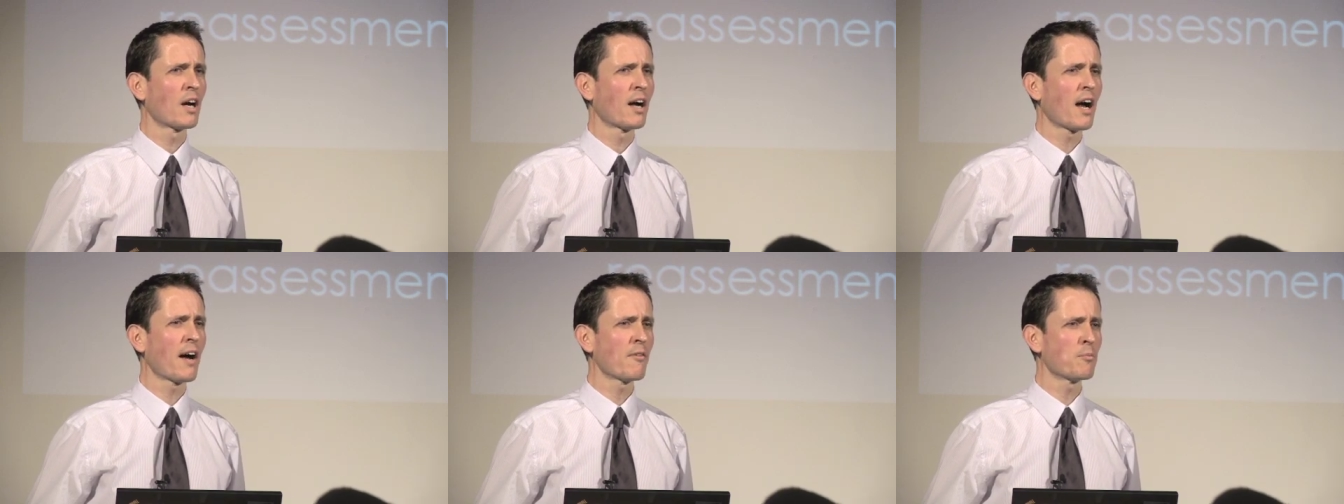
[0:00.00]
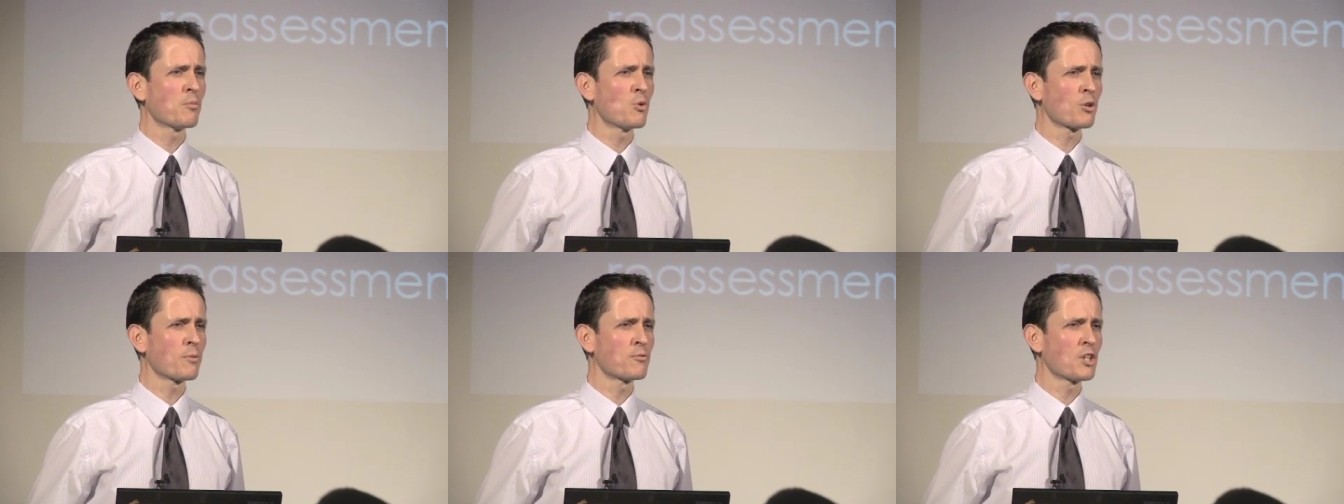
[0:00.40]
have a
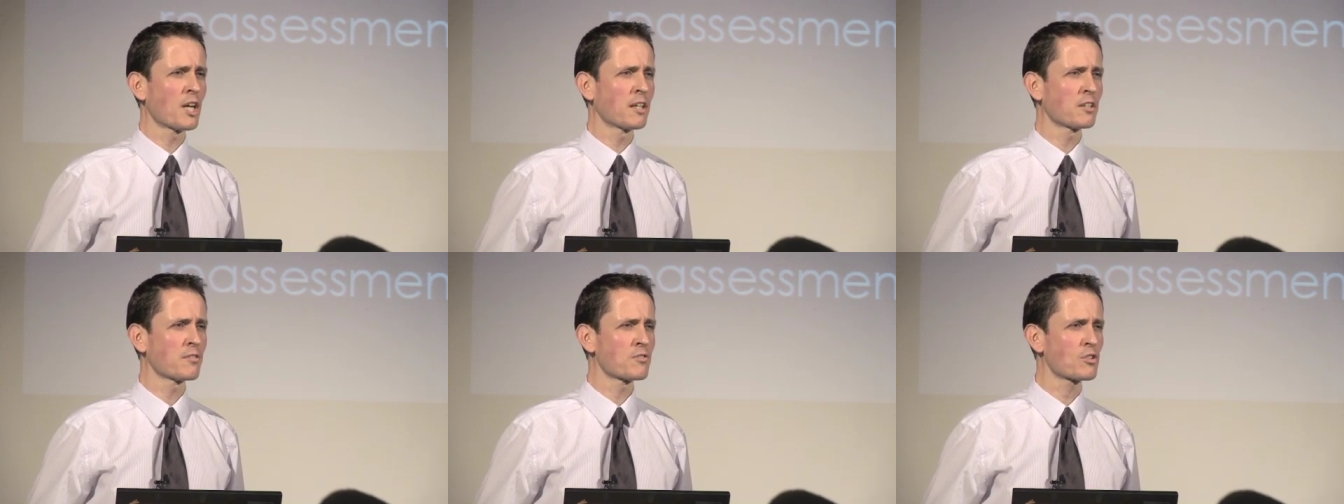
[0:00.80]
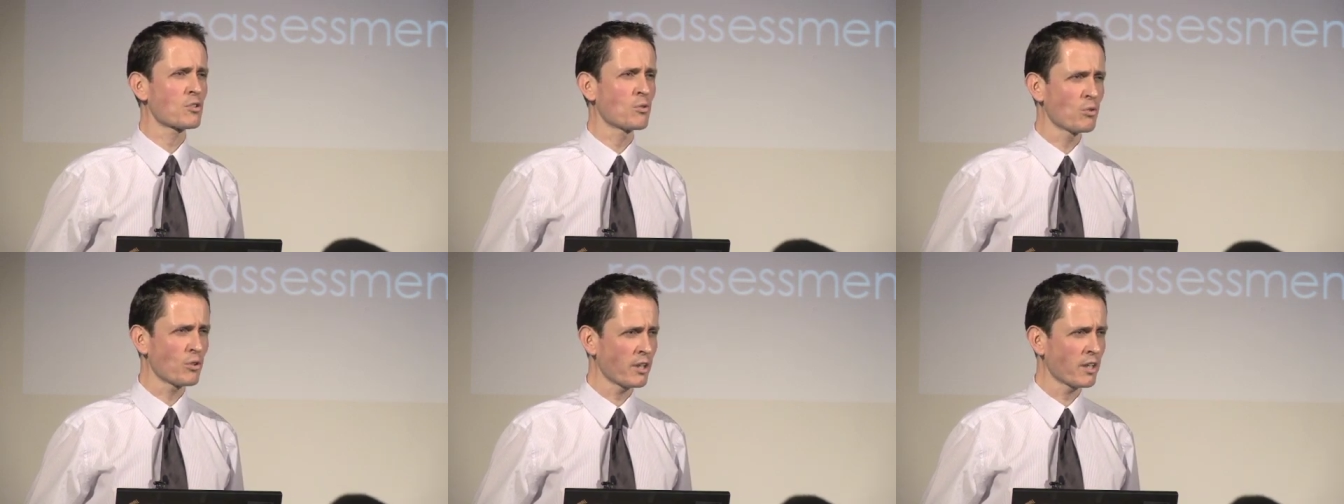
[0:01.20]
more objective
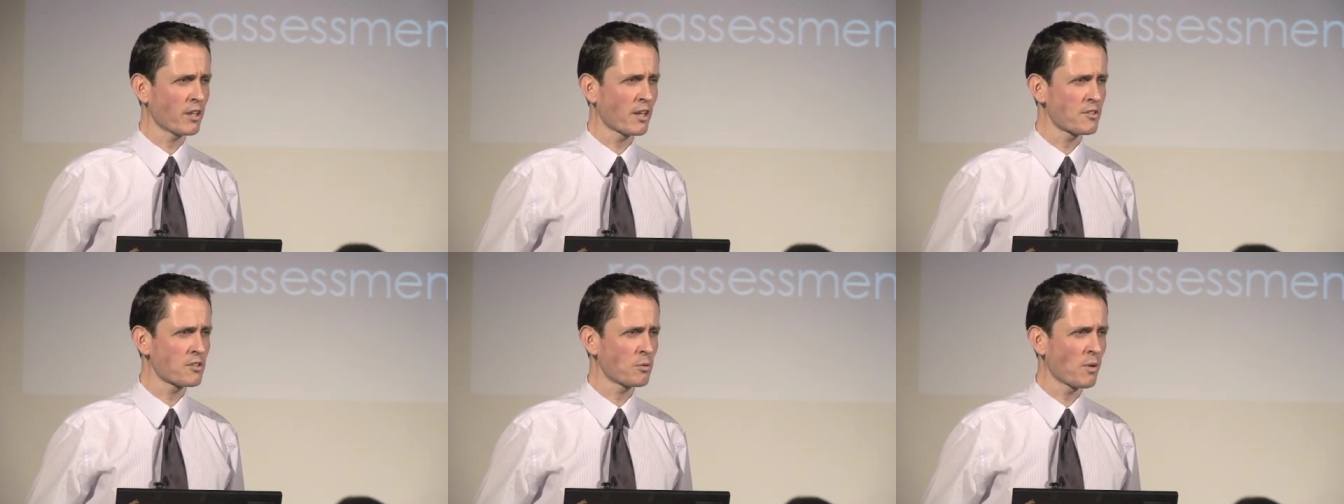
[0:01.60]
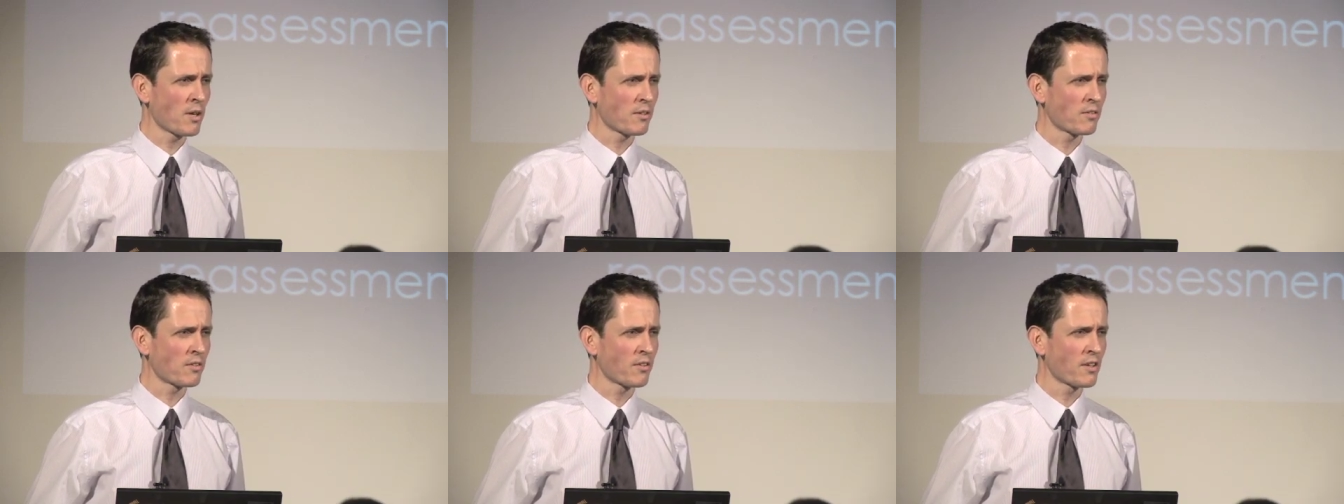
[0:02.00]
scoring as to
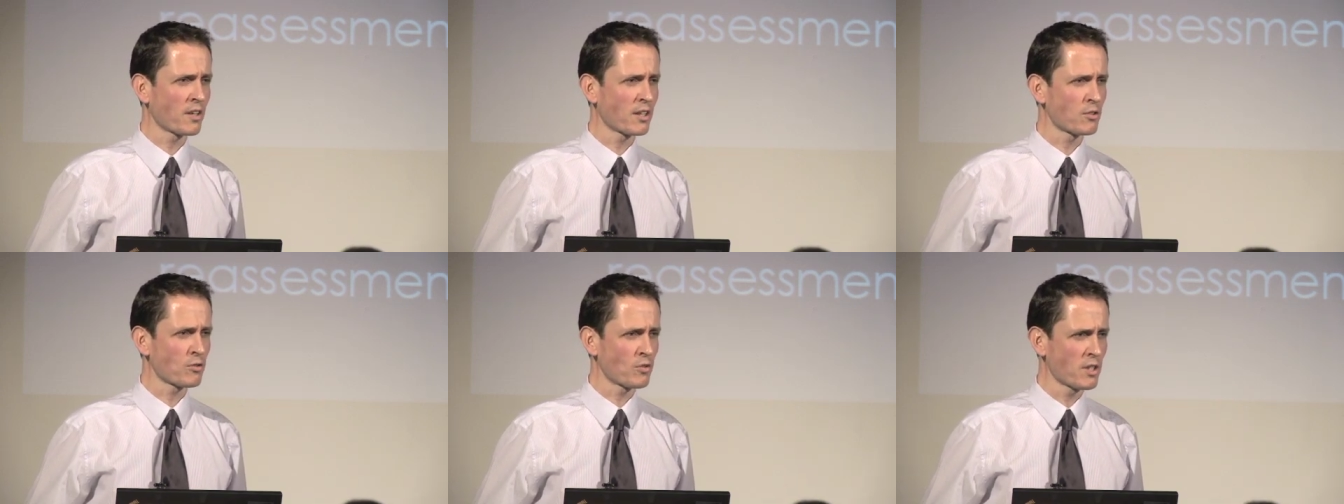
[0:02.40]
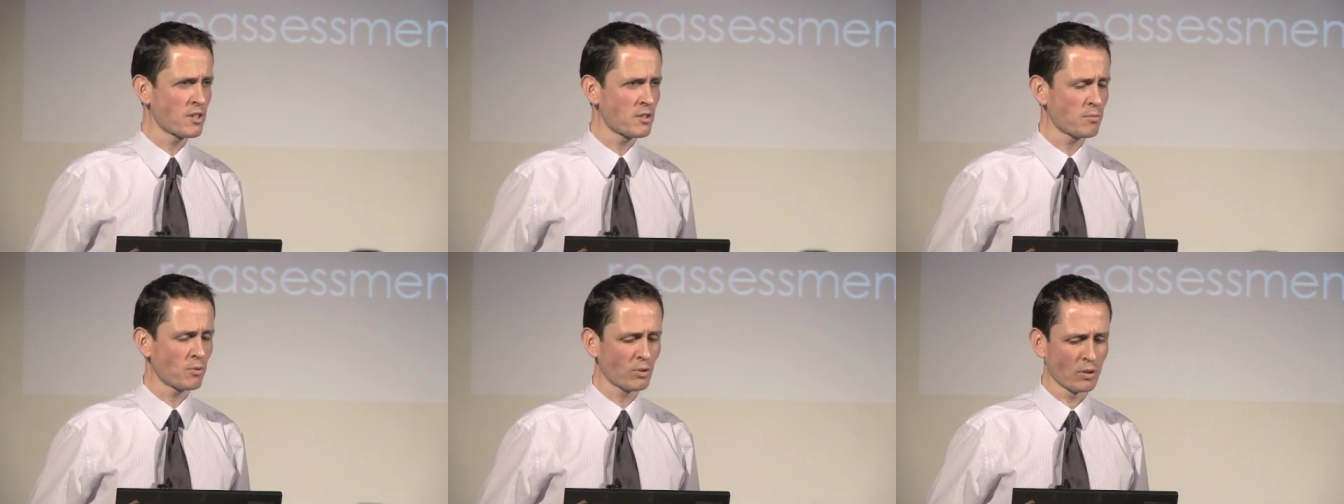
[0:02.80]
whether they think it's
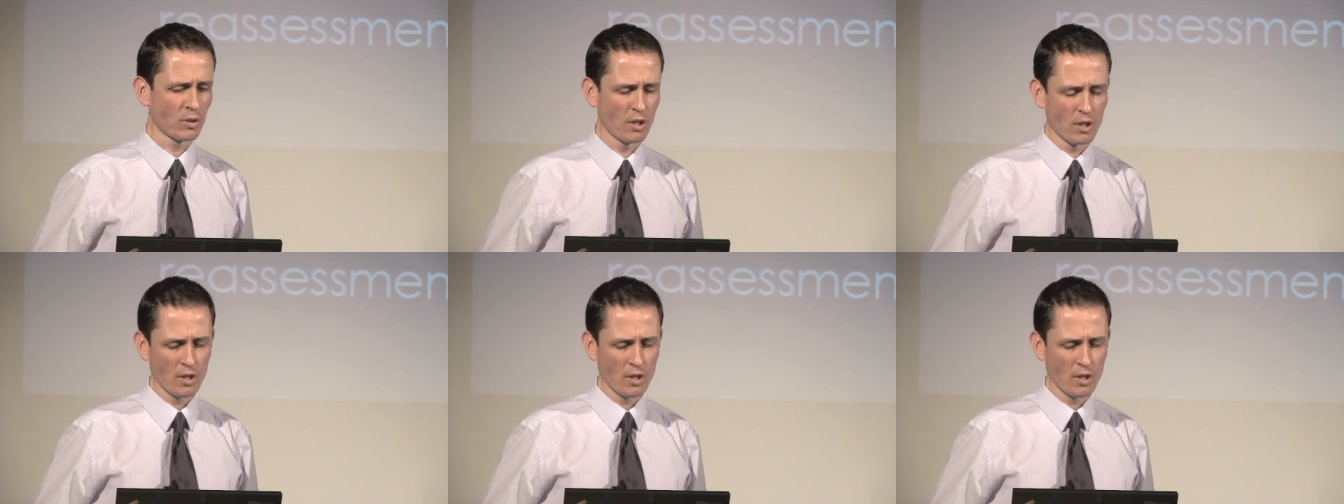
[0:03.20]
reasonable